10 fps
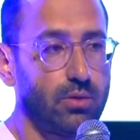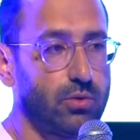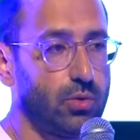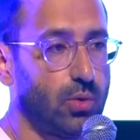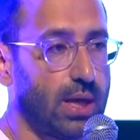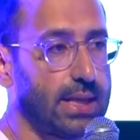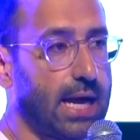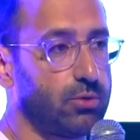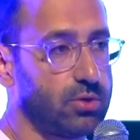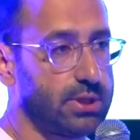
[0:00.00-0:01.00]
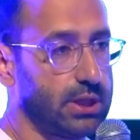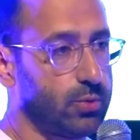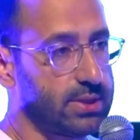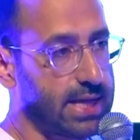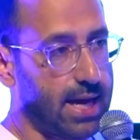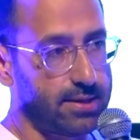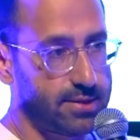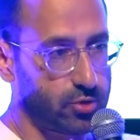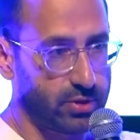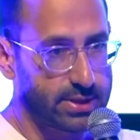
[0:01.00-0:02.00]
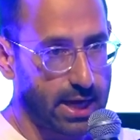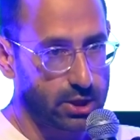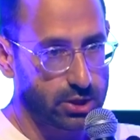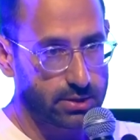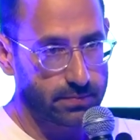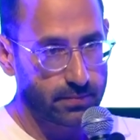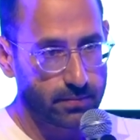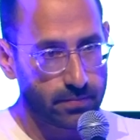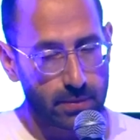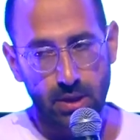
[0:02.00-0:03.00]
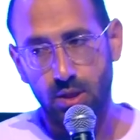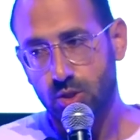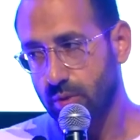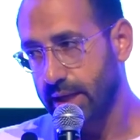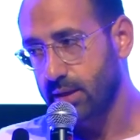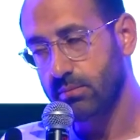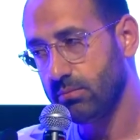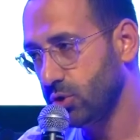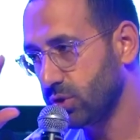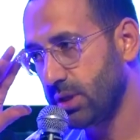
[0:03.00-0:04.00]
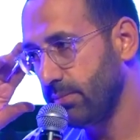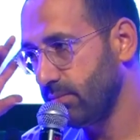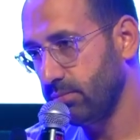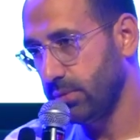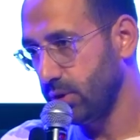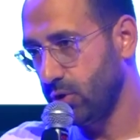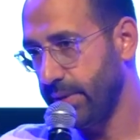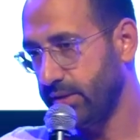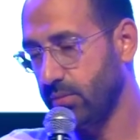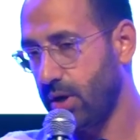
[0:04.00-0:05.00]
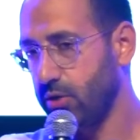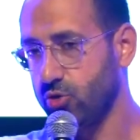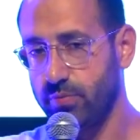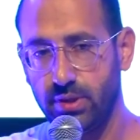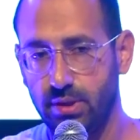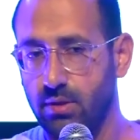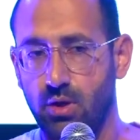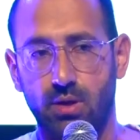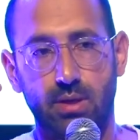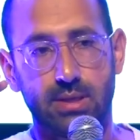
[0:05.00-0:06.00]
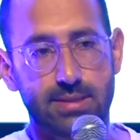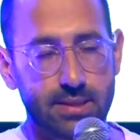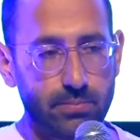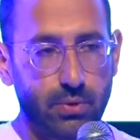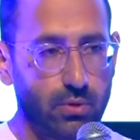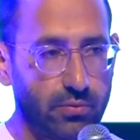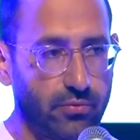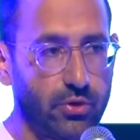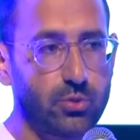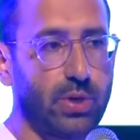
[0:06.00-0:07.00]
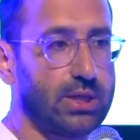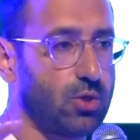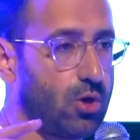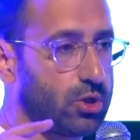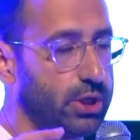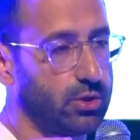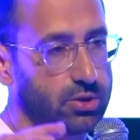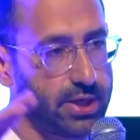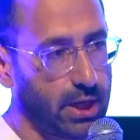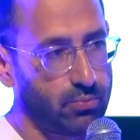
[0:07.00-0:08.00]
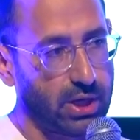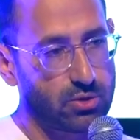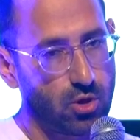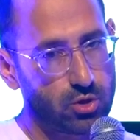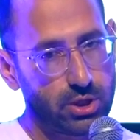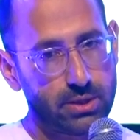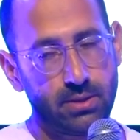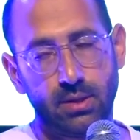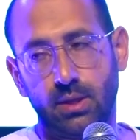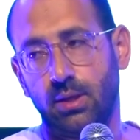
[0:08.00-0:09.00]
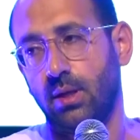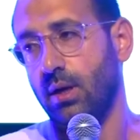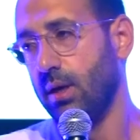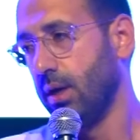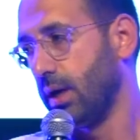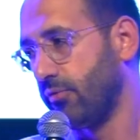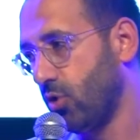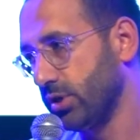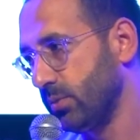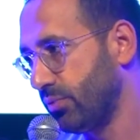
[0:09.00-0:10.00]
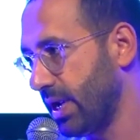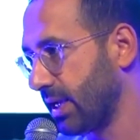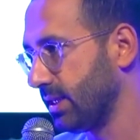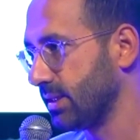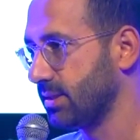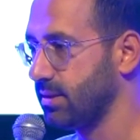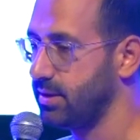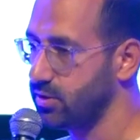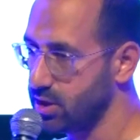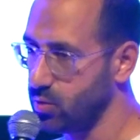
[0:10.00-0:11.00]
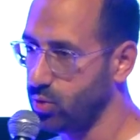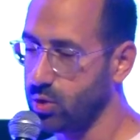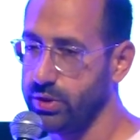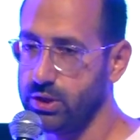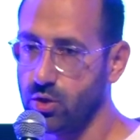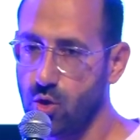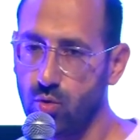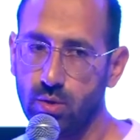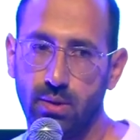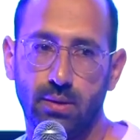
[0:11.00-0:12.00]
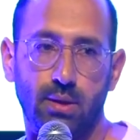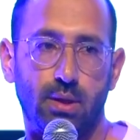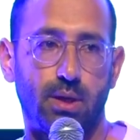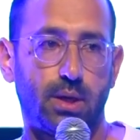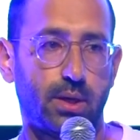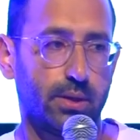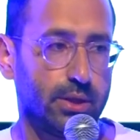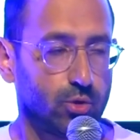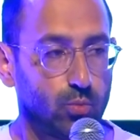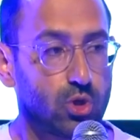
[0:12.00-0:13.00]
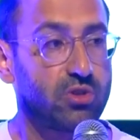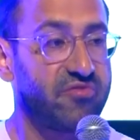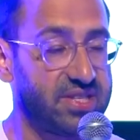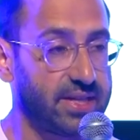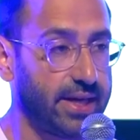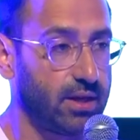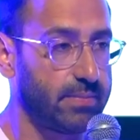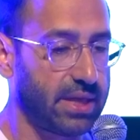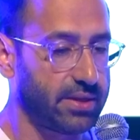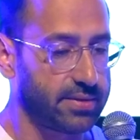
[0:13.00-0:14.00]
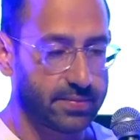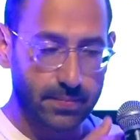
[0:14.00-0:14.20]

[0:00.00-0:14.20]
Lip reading: to allow to sequence Alice's transaction. So again, just your mental model should be simple first price auction or second price auction. Of course, in practice, this doesn't work. We need to go into more sophisticated methods.